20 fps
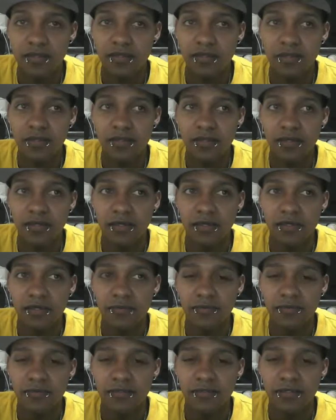
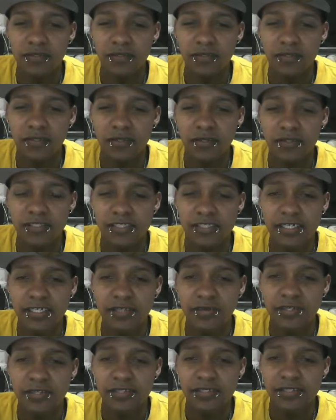the 10
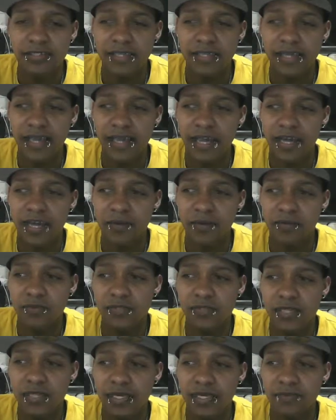questions they had were
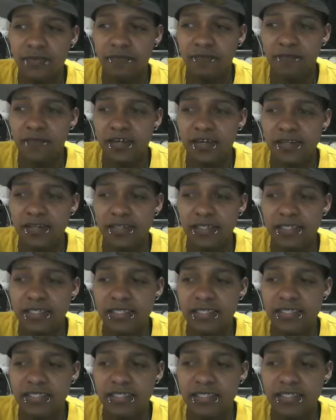like fairly
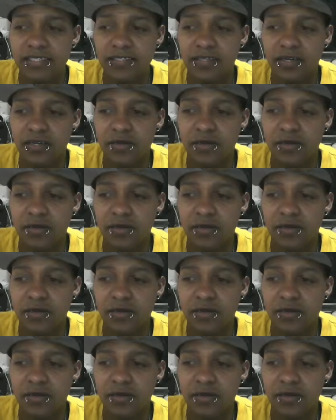easy,